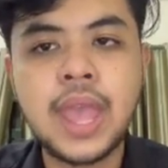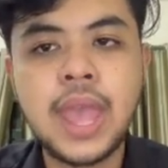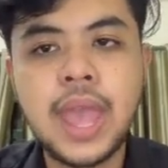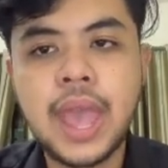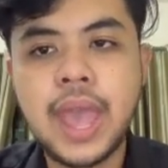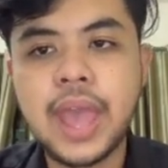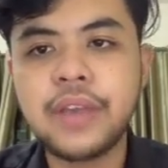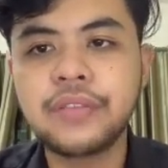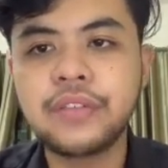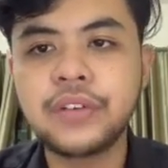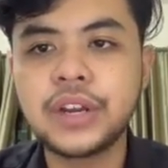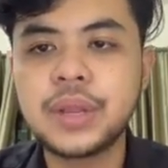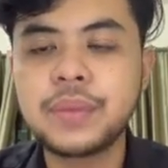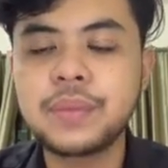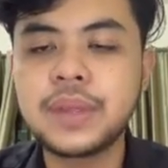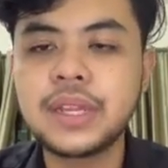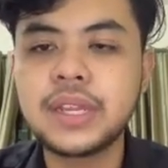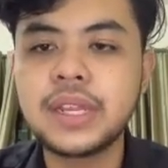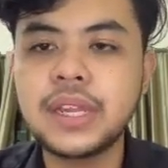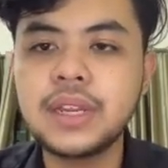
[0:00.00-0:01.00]
And for the
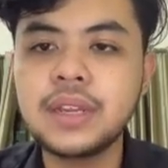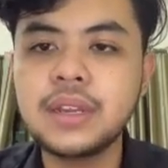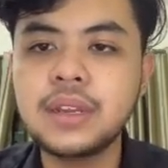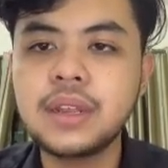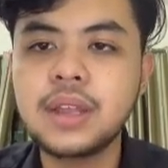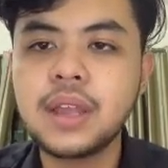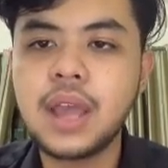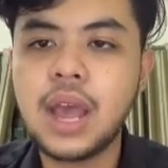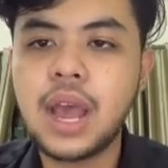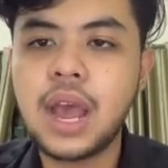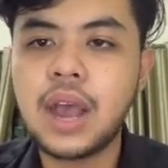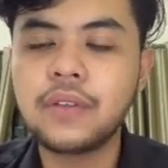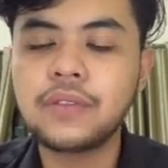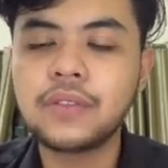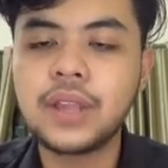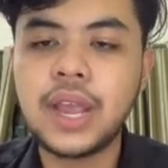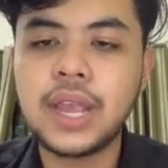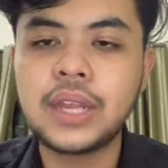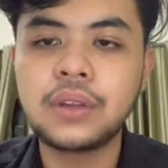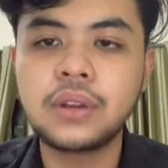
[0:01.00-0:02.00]
median, after
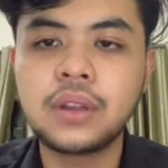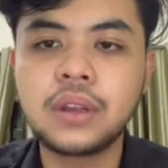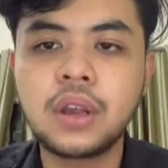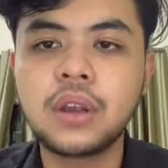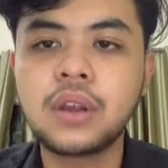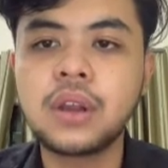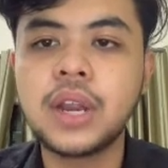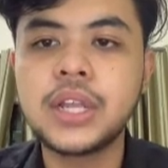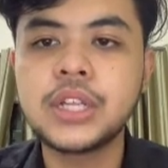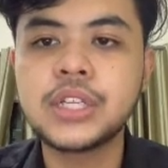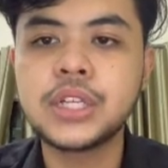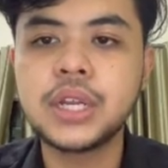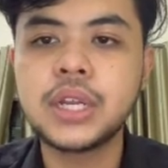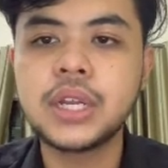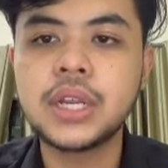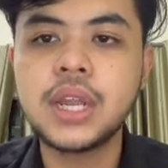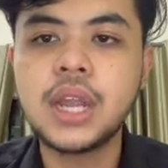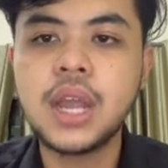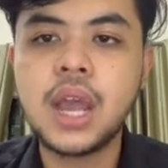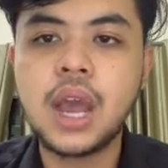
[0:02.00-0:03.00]
I do the calculation,
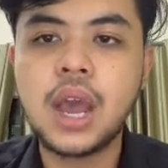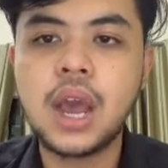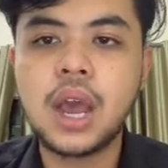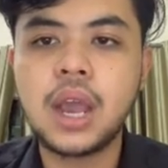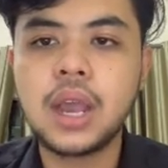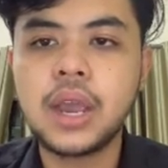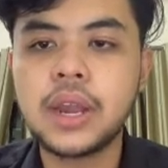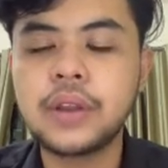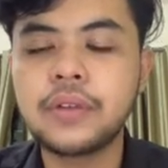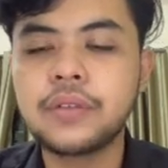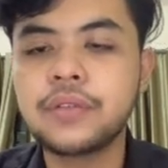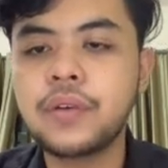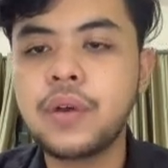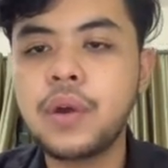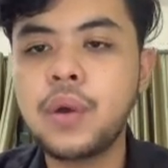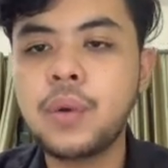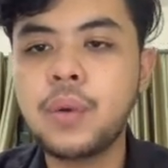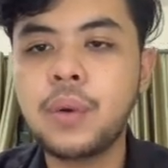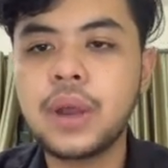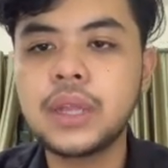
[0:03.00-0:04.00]
I got a
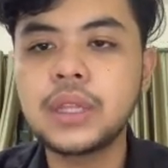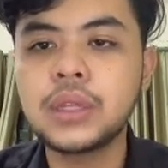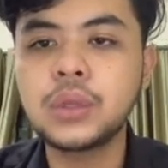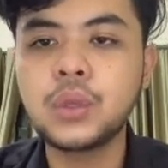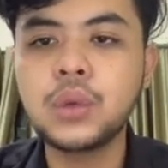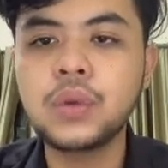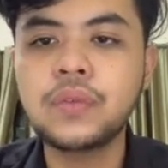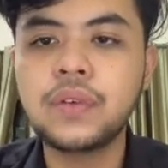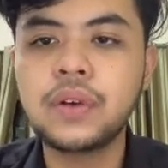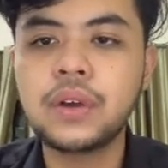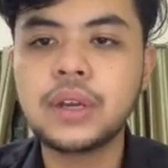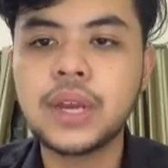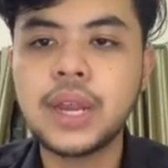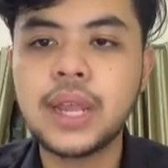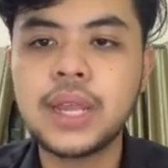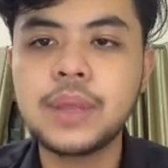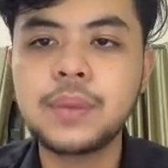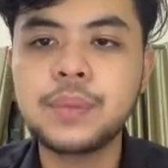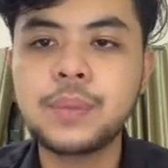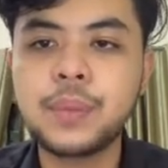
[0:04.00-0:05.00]

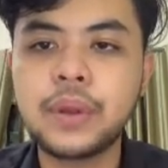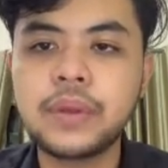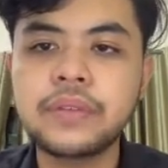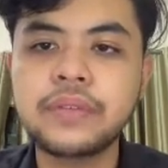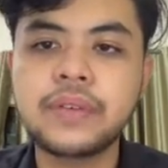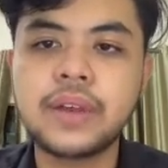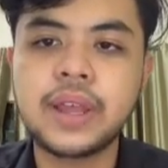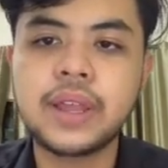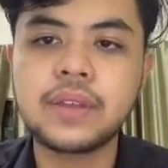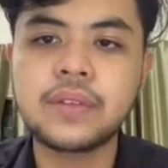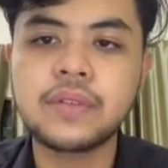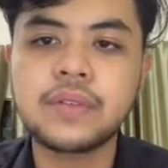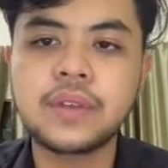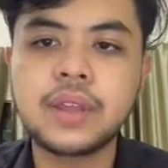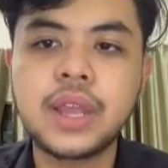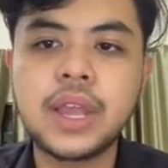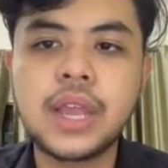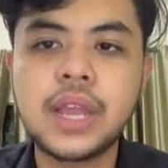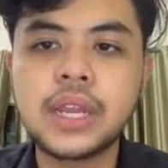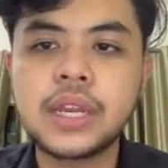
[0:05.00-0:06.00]
41,249.5.
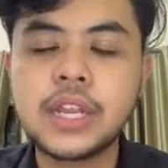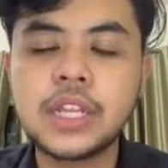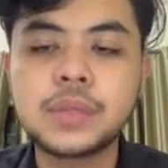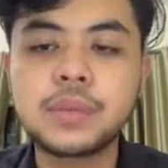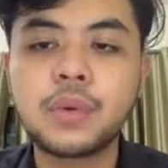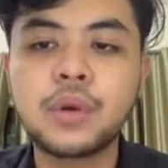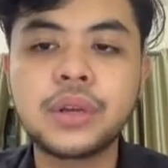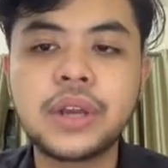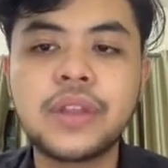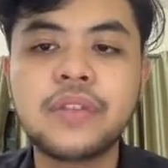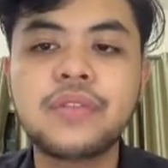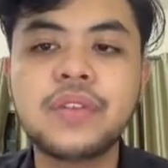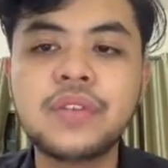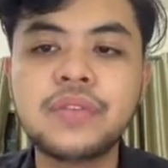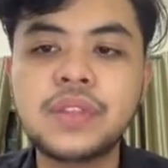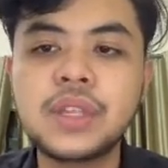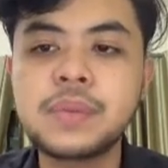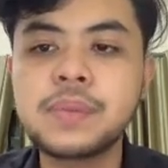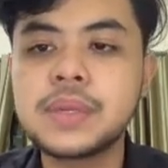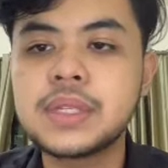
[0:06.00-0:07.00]
That's more than
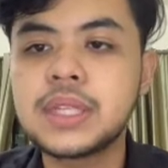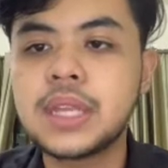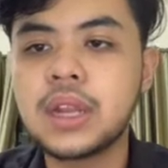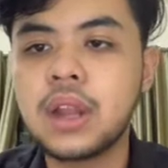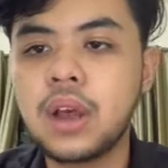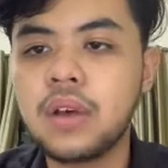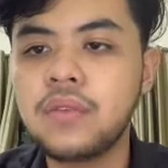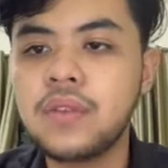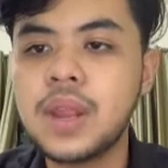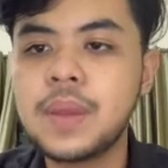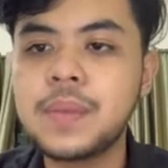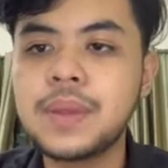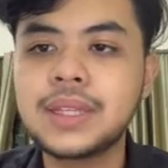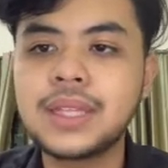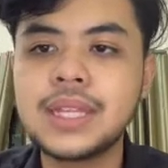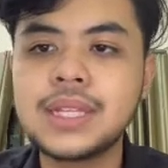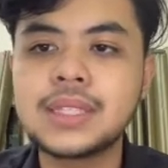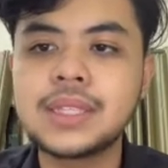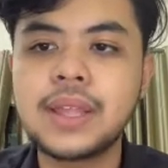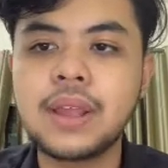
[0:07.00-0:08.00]
50% of
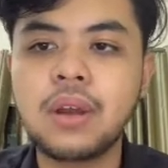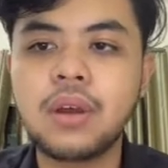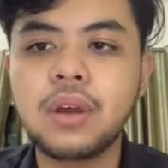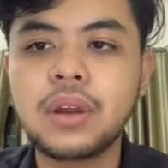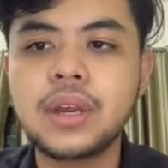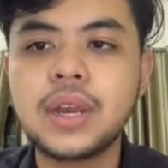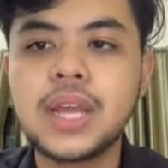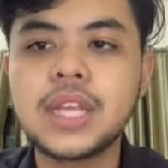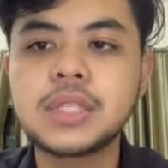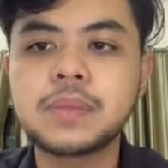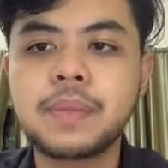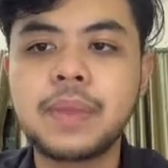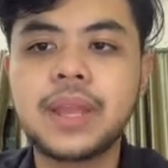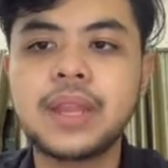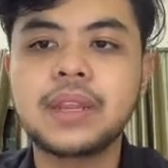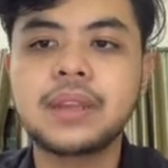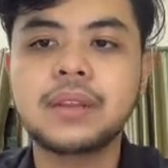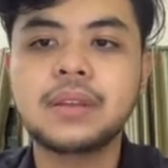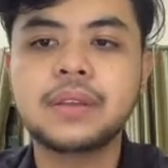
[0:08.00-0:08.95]
liabilities that Honda spend.